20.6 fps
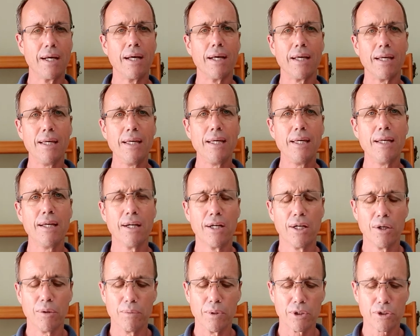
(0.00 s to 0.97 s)
He
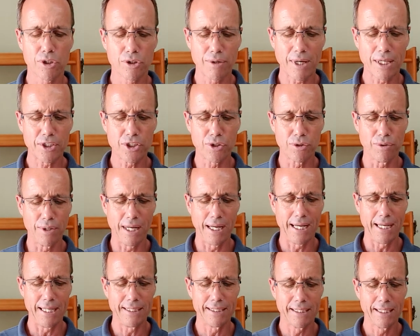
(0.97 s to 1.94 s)
will crush your
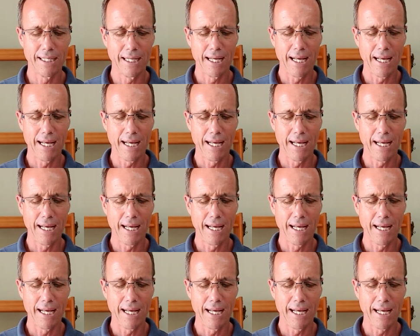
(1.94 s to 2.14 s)
head